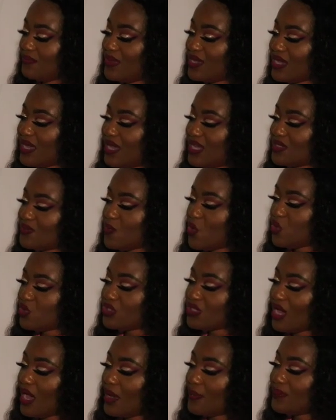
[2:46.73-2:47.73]
because
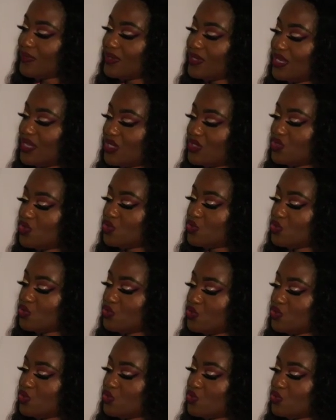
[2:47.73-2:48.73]
most companies do
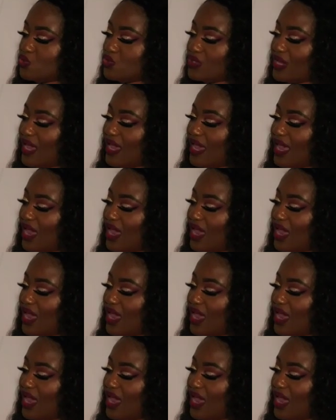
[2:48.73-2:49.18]
use a